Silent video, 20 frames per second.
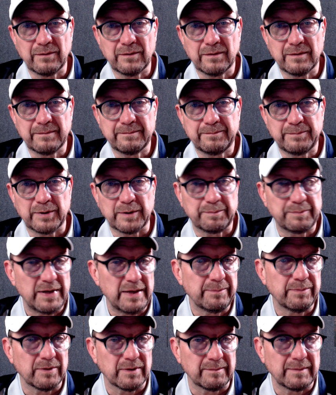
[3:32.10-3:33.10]
put
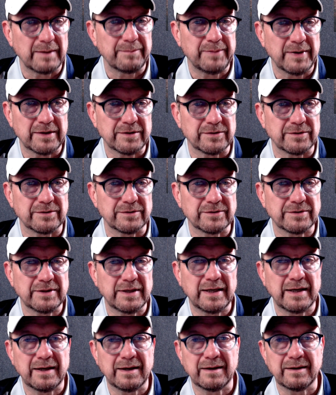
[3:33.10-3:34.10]
people in my pictures.
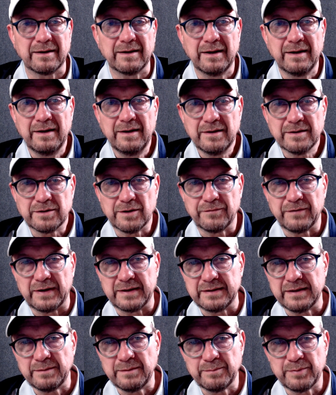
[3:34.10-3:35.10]
And so if I
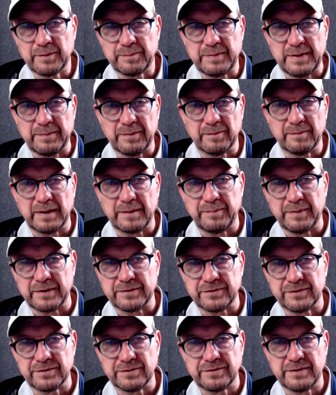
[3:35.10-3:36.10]
didn't put people in my
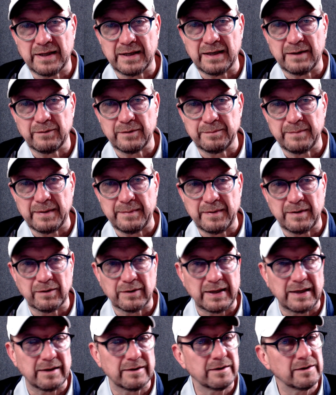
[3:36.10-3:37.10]
pictures, then I would maybe look
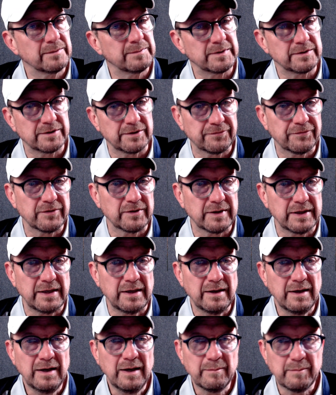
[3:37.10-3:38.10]
at it a little bit differently.
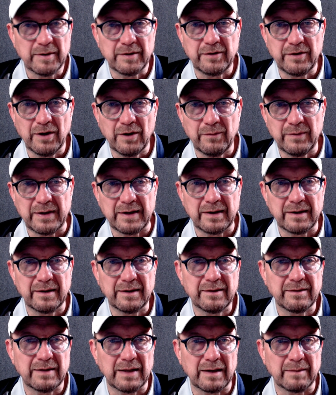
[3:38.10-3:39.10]
But knowing
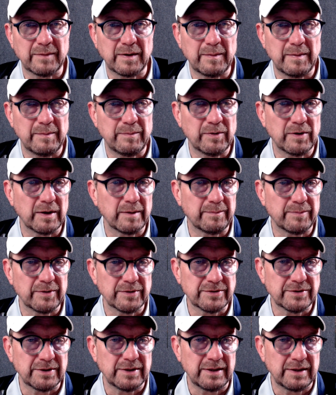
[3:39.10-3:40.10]
that I'm going to be putting a
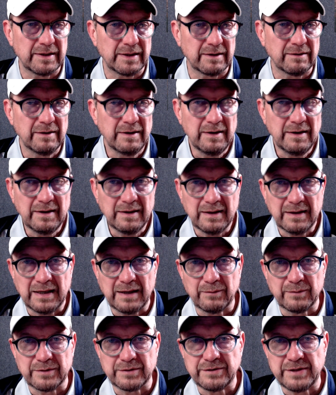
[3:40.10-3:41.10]
person in there, I
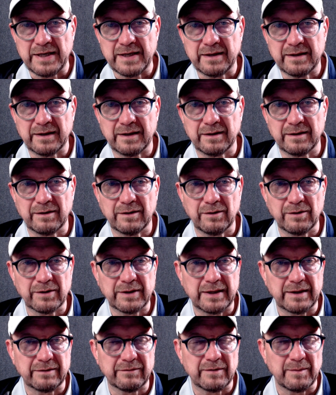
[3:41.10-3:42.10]
would take and look
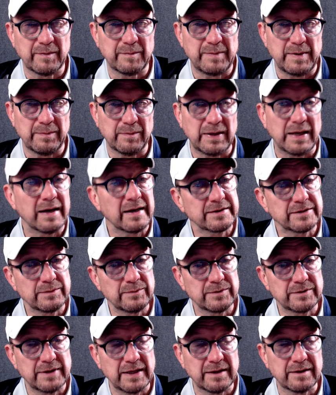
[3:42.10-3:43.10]
at some of the people. And I actually
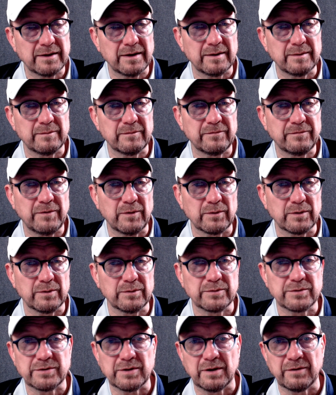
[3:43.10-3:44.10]
would take
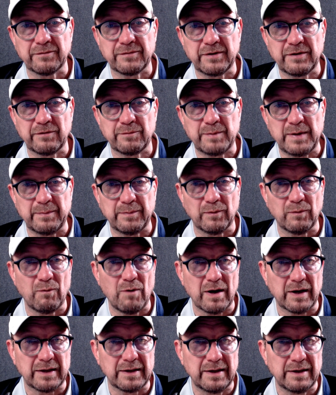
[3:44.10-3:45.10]
photos of these people
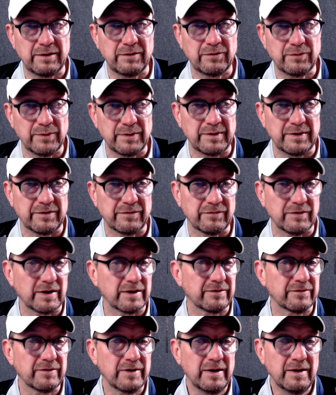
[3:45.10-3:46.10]
walking in and doing these
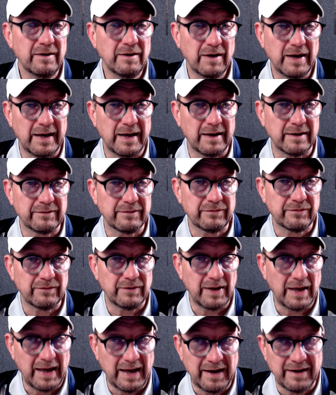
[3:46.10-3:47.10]
things as
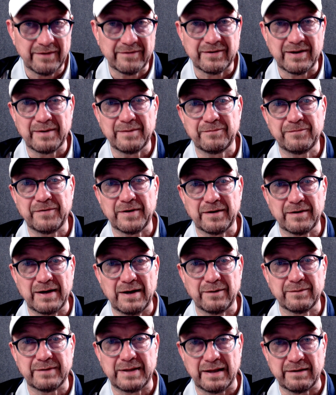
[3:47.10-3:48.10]
I figured
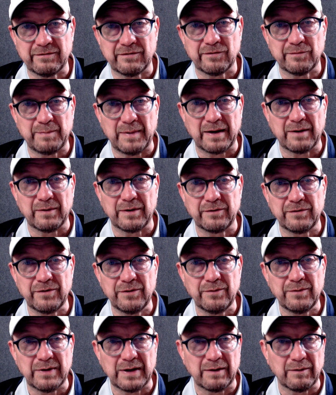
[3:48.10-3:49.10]
out that's the spot I want to
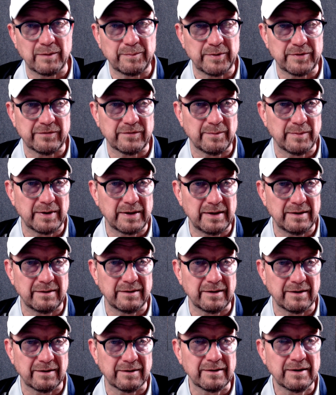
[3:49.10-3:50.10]
do, and I want to put somebody in there.